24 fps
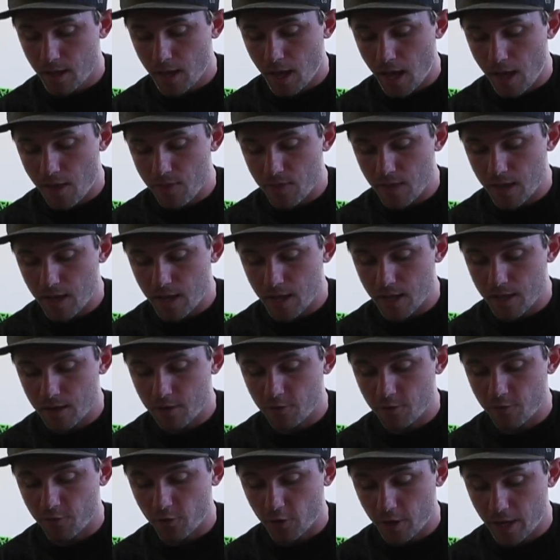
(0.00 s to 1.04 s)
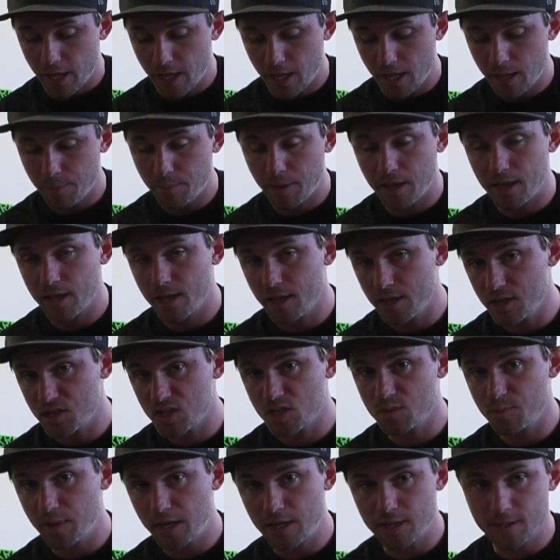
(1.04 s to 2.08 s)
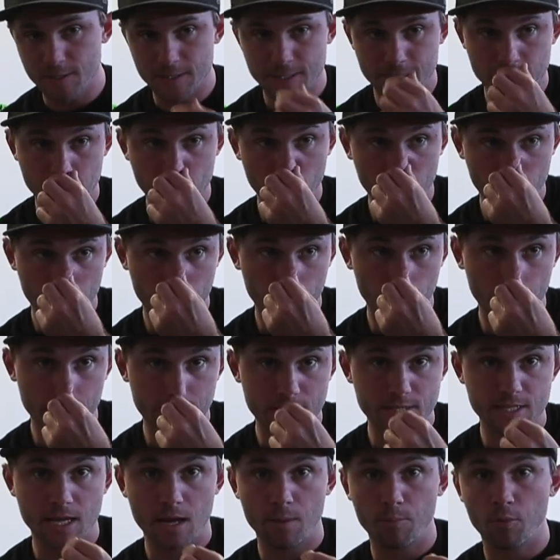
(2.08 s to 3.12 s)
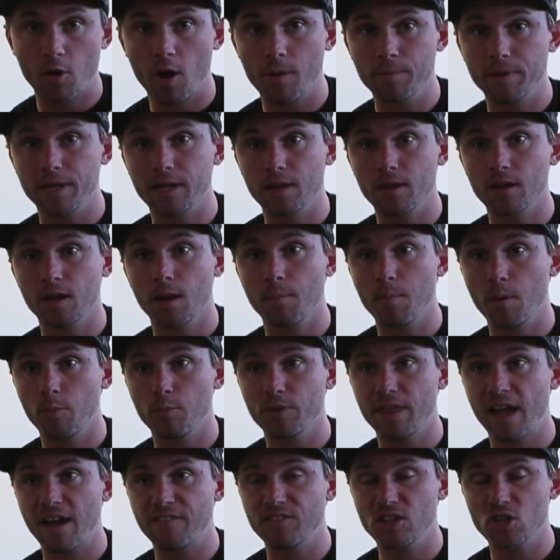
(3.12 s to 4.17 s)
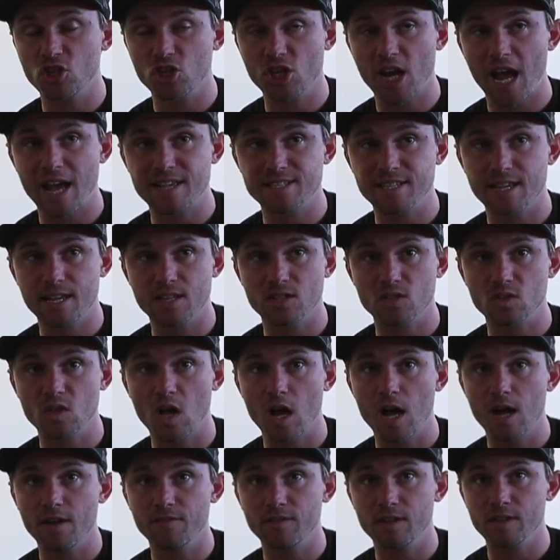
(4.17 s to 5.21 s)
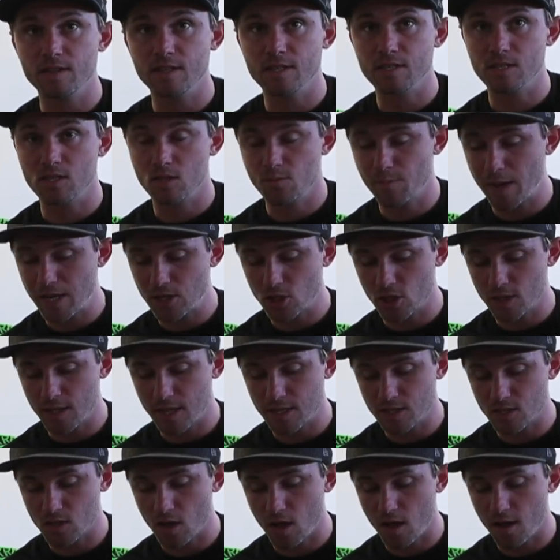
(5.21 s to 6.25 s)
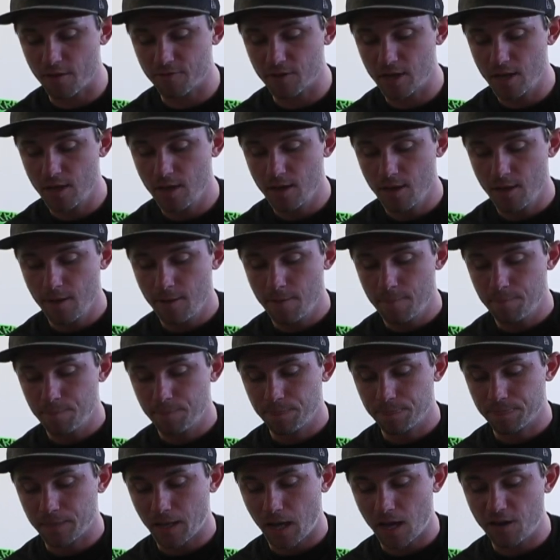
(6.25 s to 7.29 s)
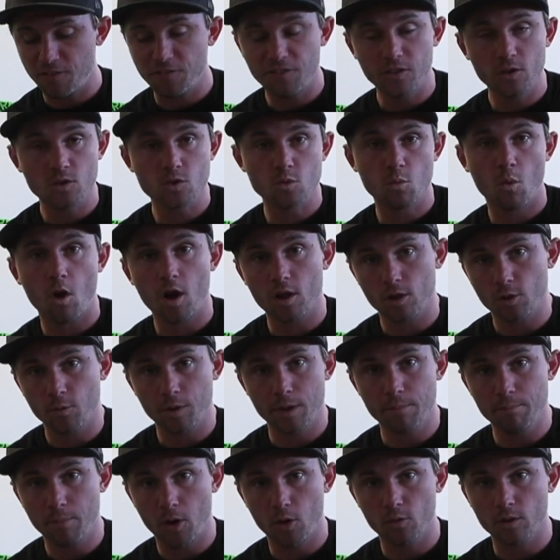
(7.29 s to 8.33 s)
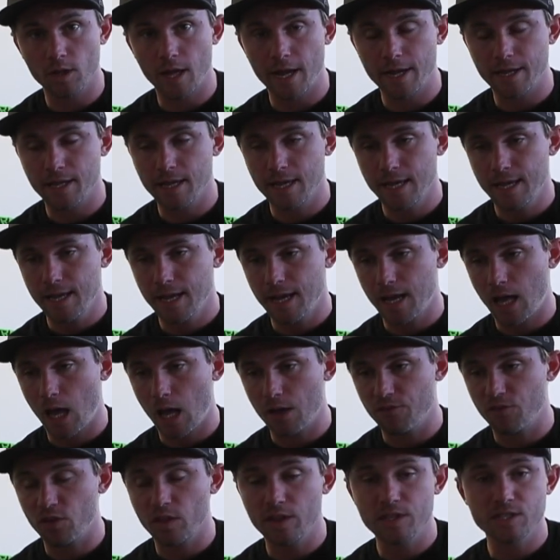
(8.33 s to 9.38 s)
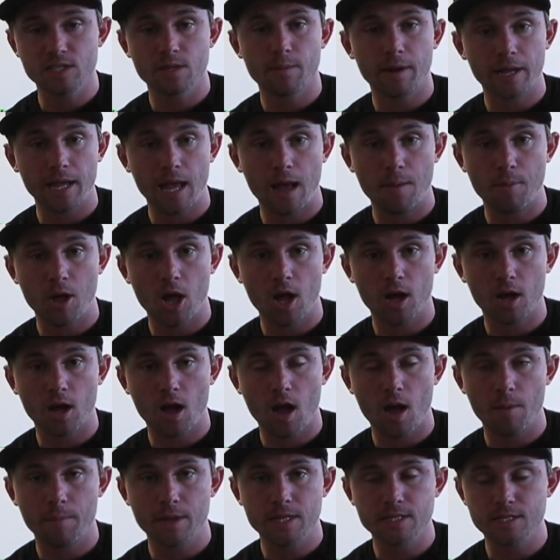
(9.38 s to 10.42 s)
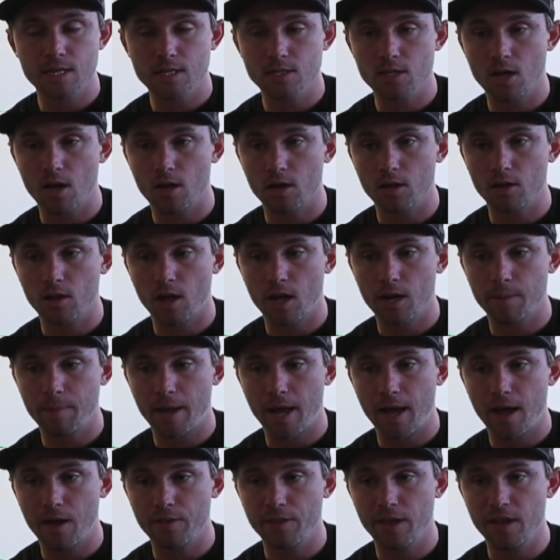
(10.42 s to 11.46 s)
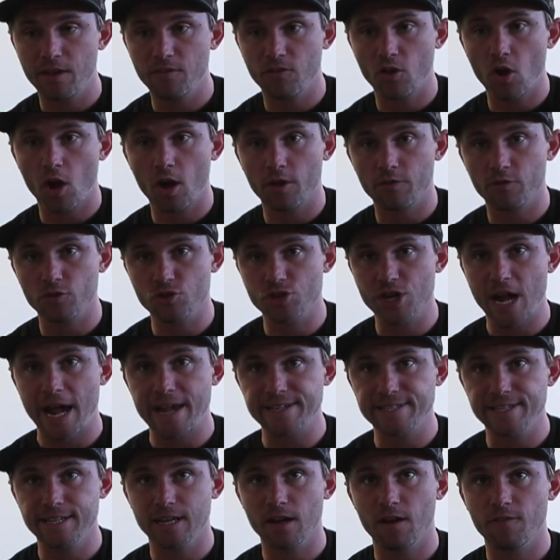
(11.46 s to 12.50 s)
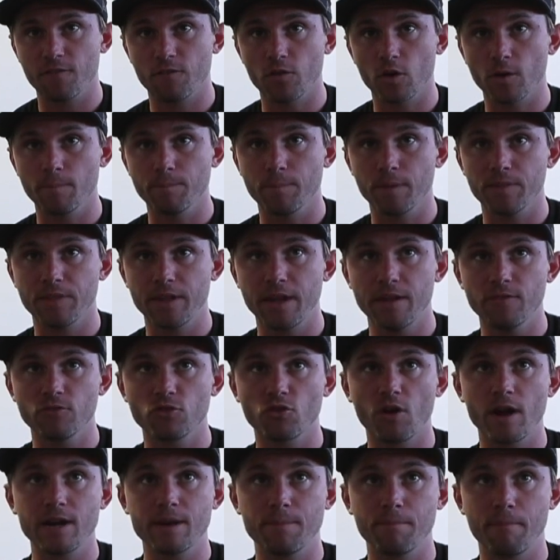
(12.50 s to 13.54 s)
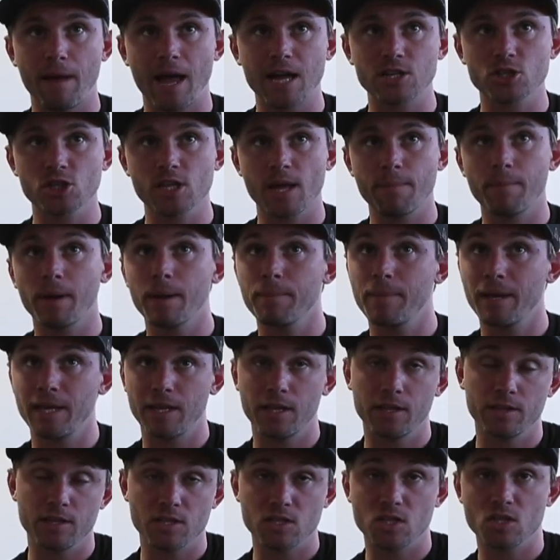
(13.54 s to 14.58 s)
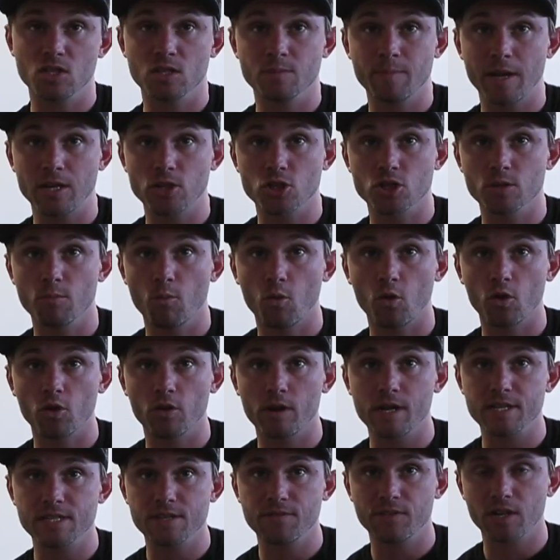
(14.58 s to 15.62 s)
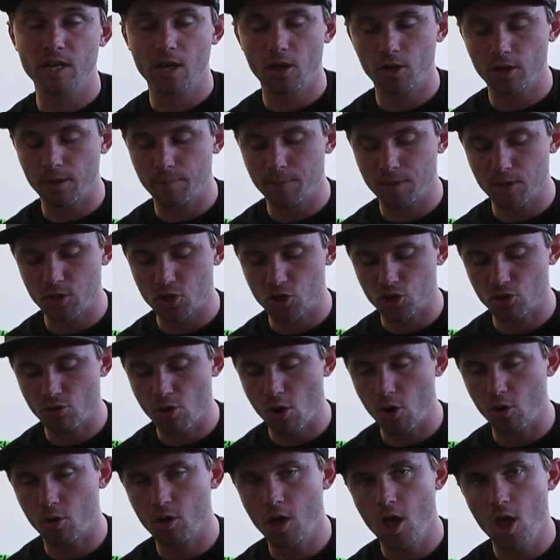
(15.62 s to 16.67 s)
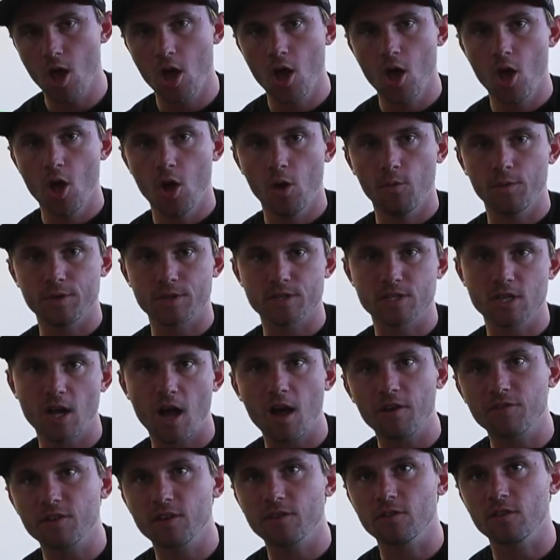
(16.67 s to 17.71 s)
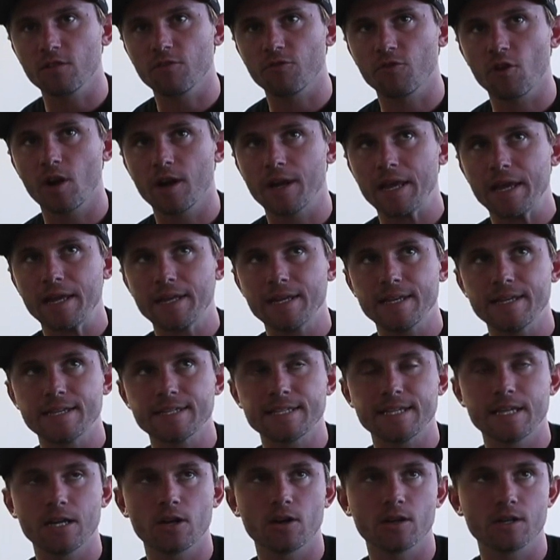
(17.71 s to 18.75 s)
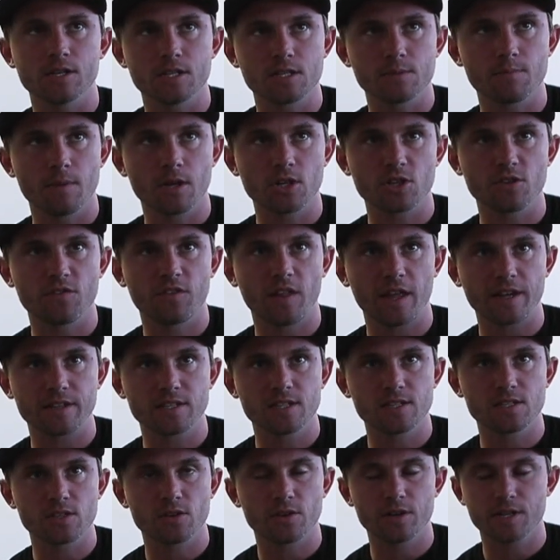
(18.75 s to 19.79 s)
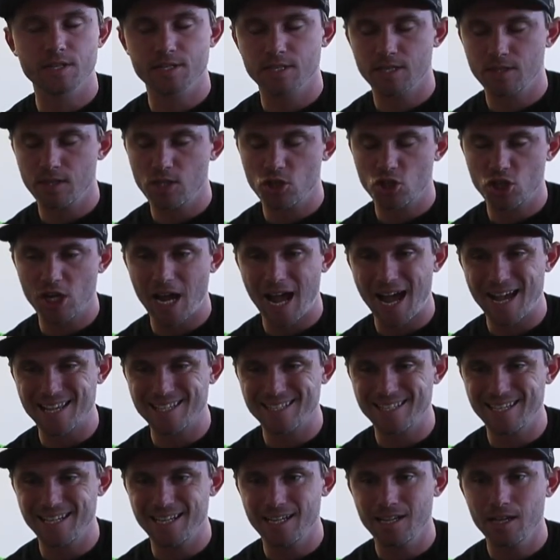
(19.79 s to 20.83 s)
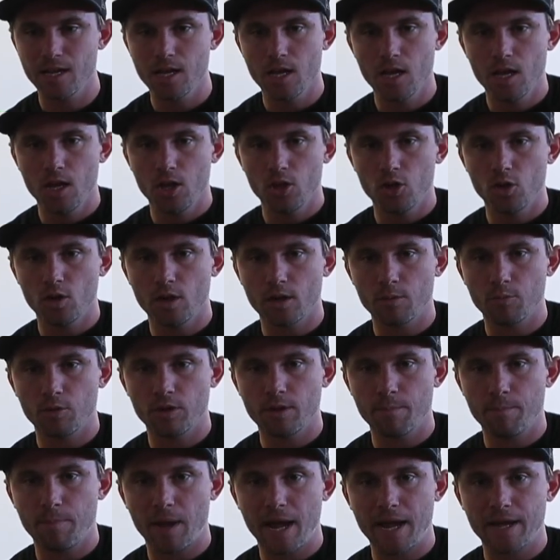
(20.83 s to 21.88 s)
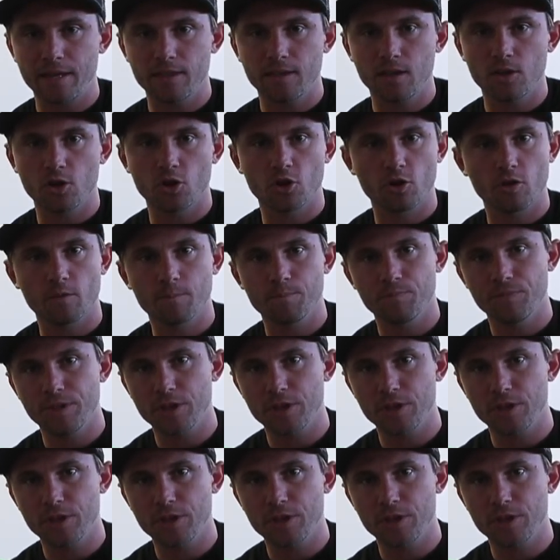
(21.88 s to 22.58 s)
And then for him, his speed and skill level, like I said, a problem that can come up with having the chassis that's soft and the suspension that's soft kind of feels wallowy boat-like. If you listen to my Yamaha comments, I talk a lot about how they've gone for chassis comfort, but they've tried to match that by making the suspension more aggressive and held up in the stroke. Well, soft as the front end is here and as much flex as there is in the chassis, you end up with a bike that under